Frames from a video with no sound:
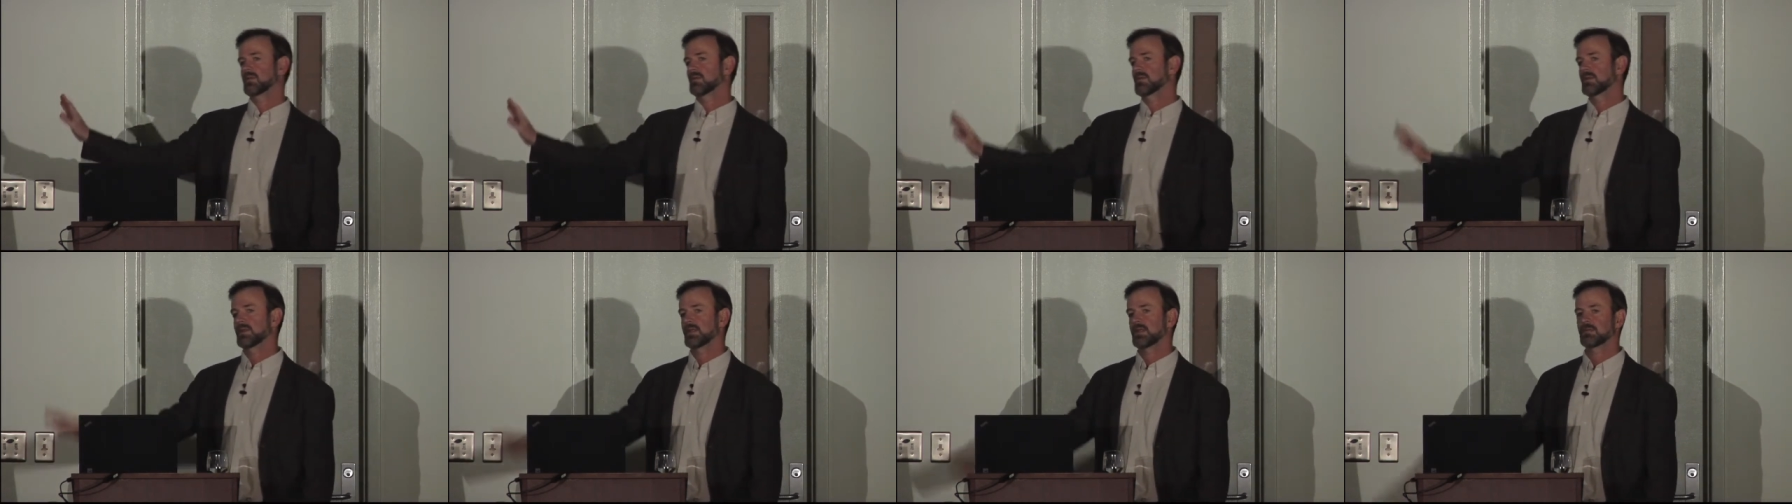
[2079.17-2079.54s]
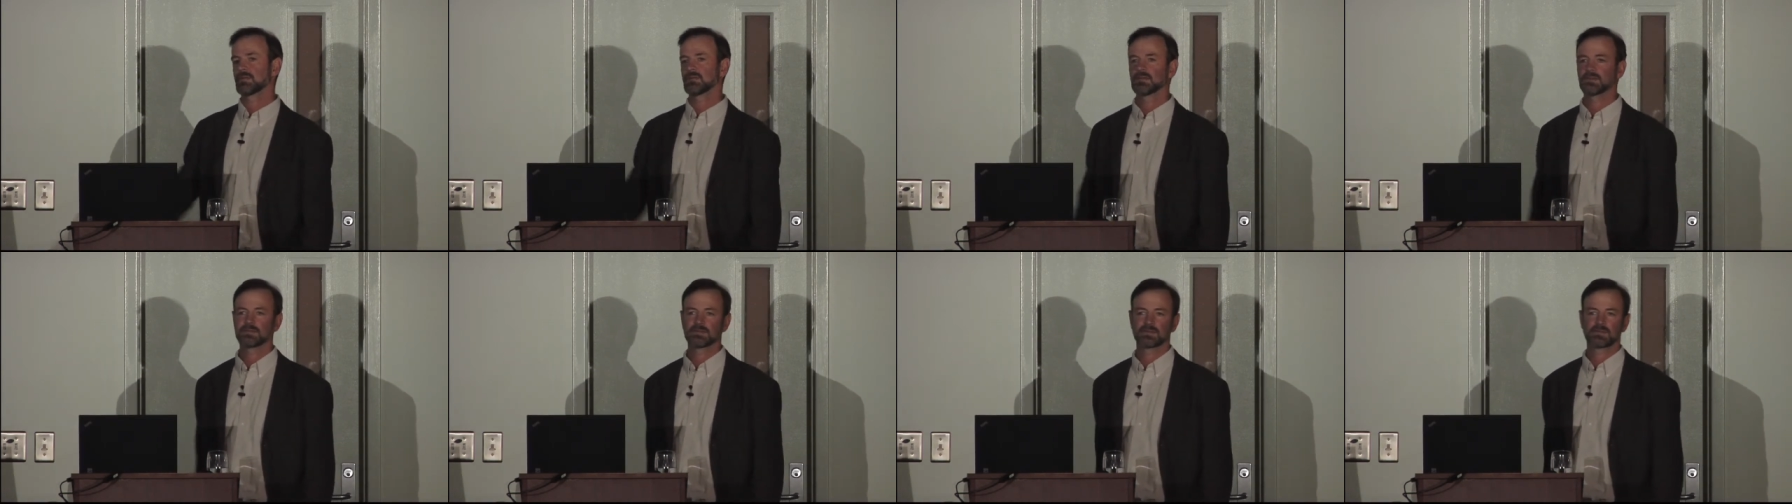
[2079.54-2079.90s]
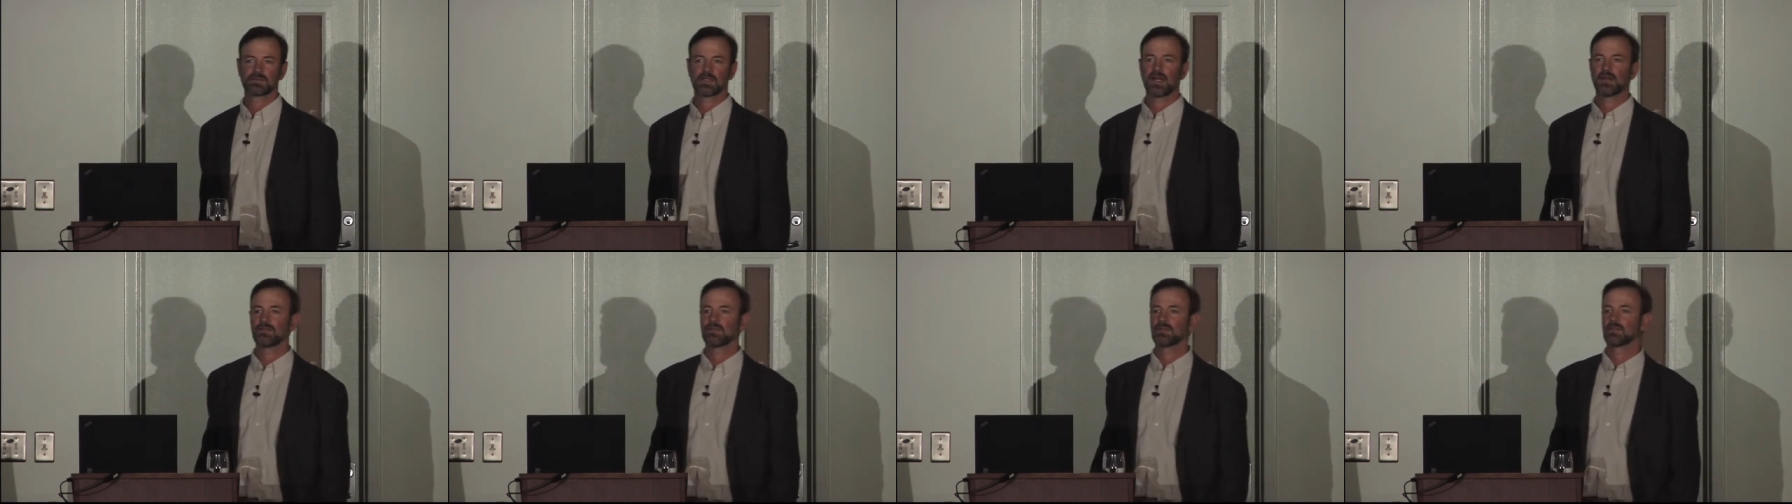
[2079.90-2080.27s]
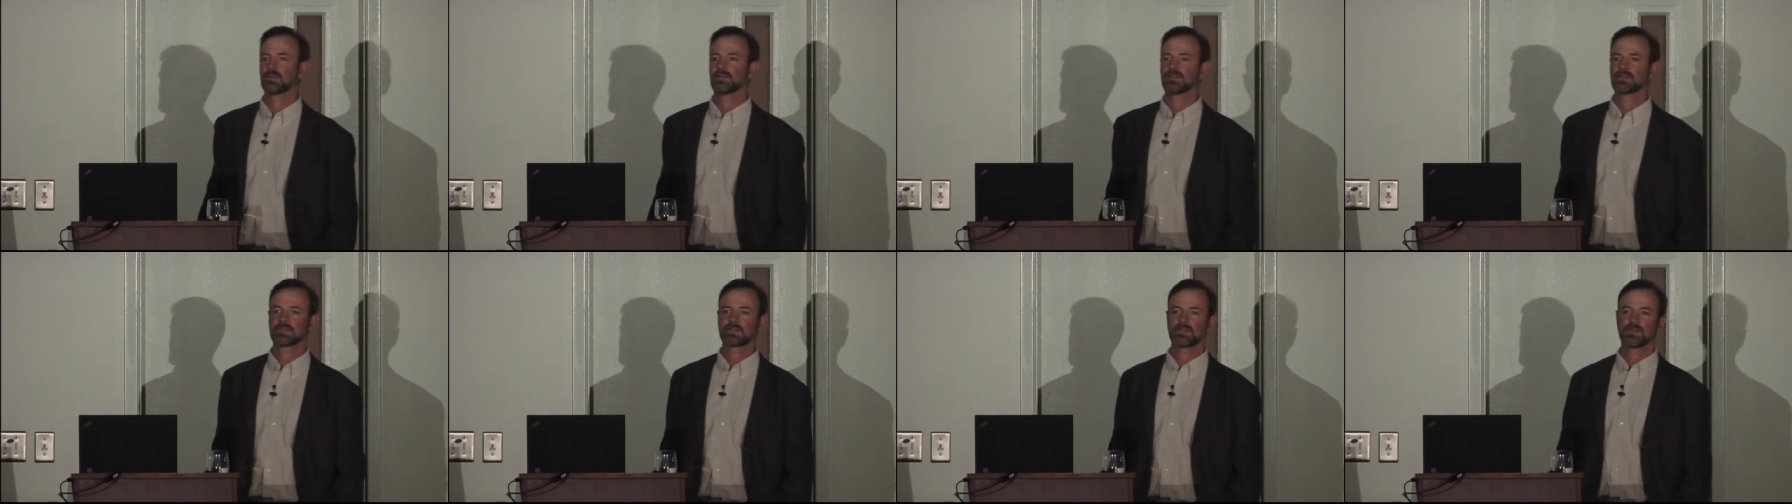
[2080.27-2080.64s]
where they will
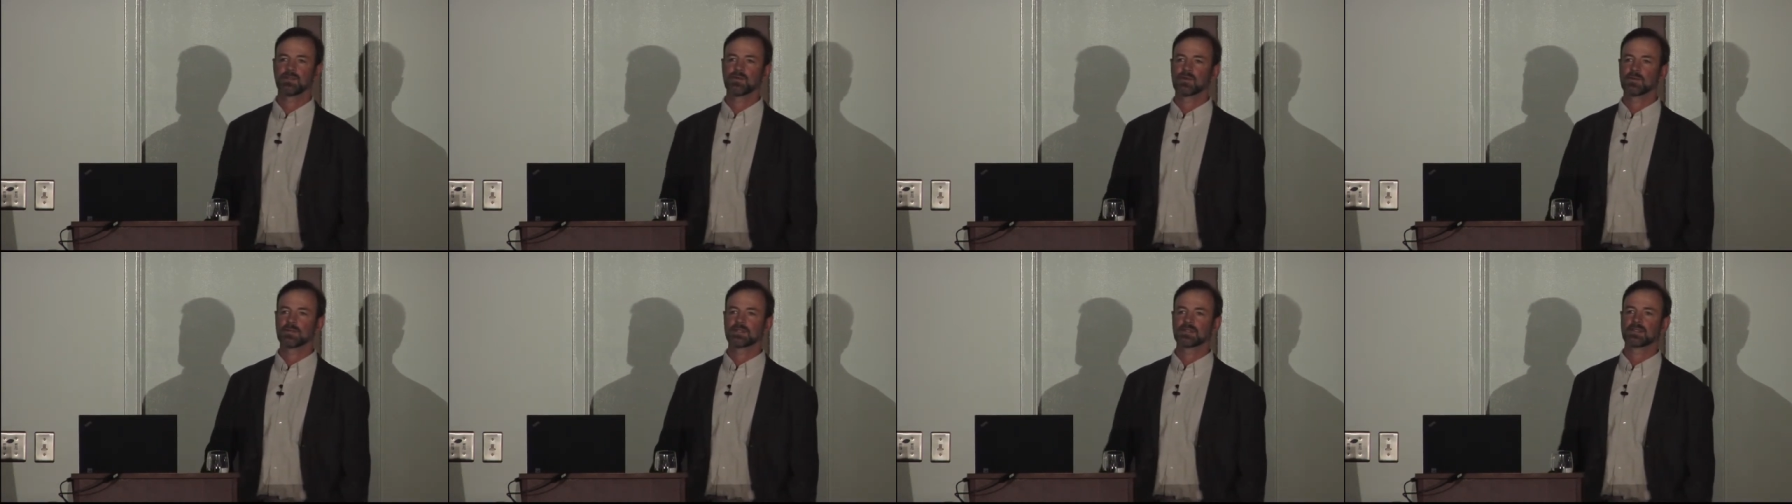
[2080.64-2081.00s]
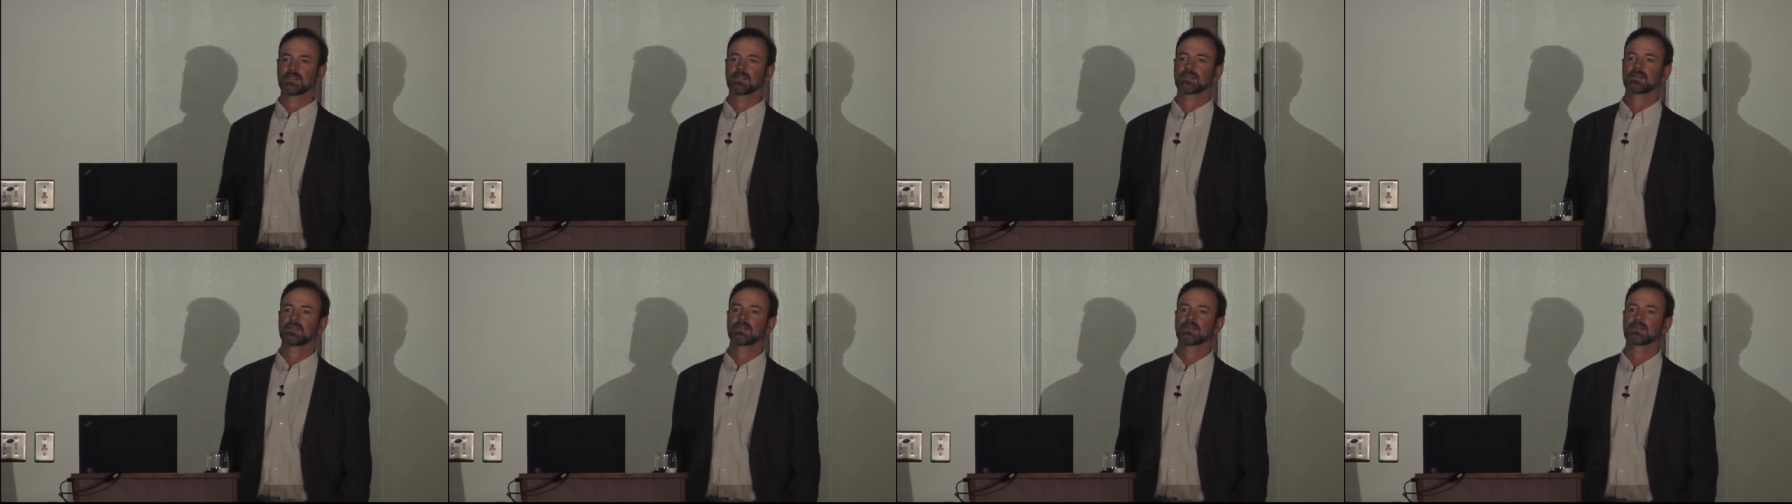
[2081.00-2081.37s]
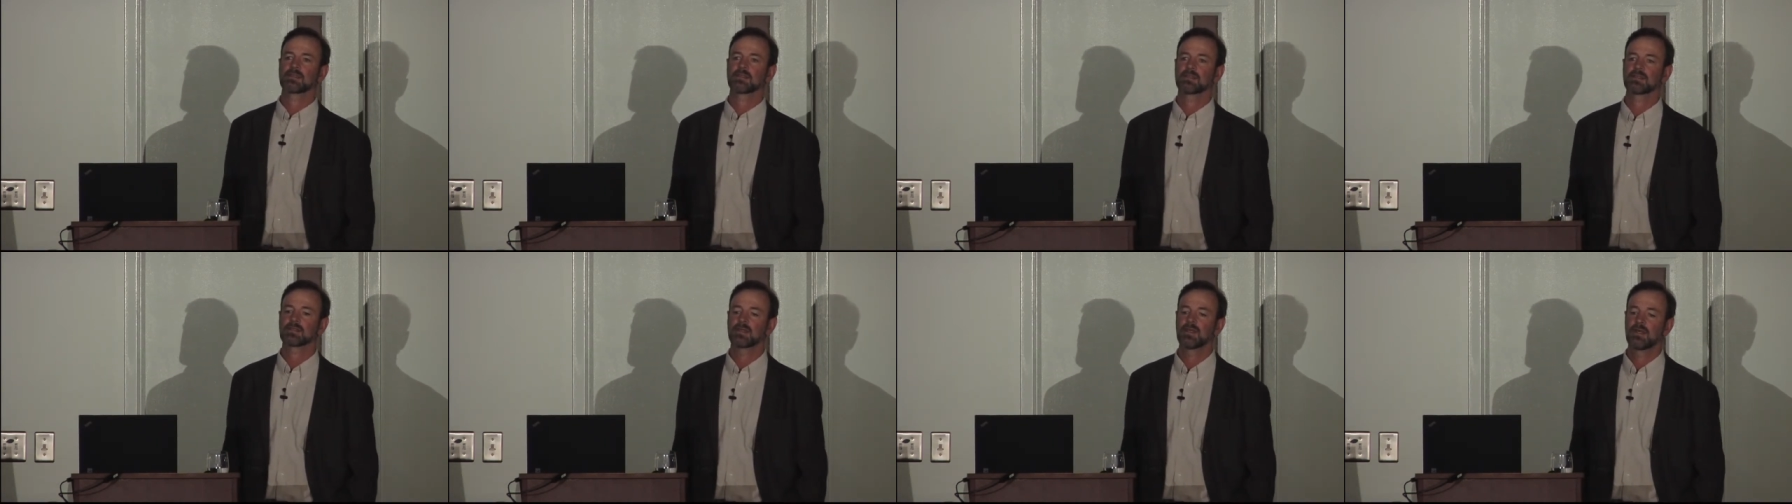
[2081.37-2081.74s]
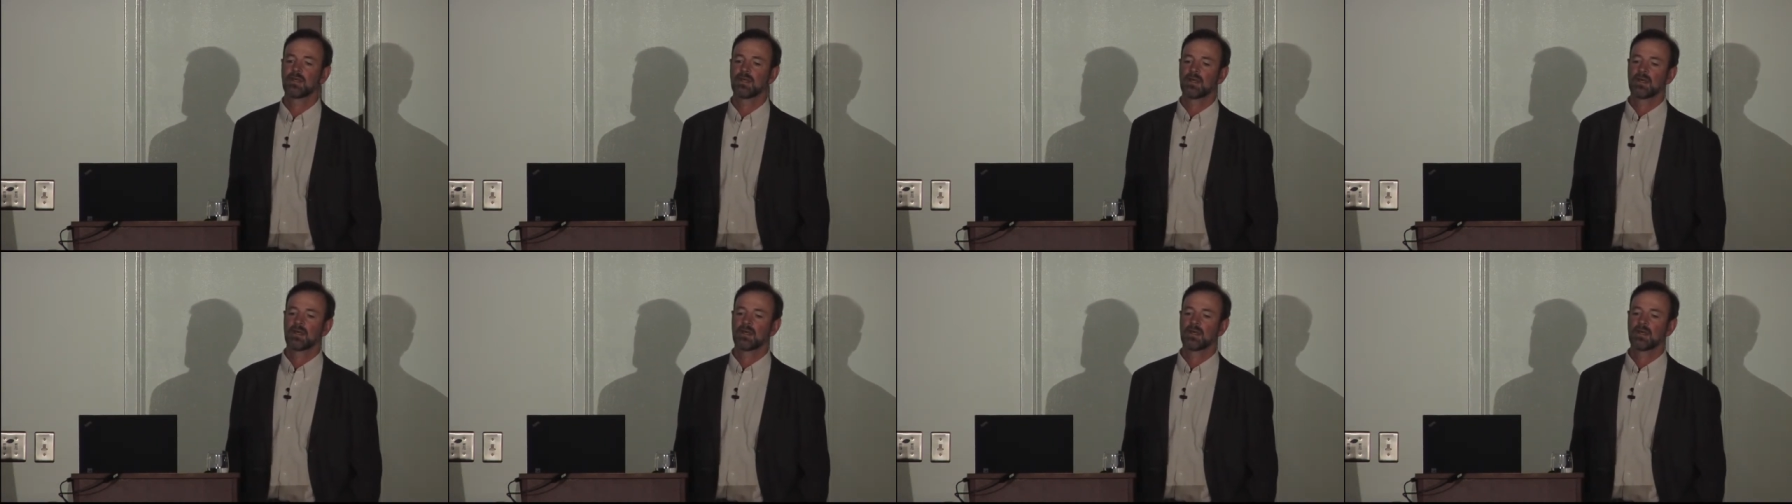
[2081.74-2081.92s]
travel just enormous distances.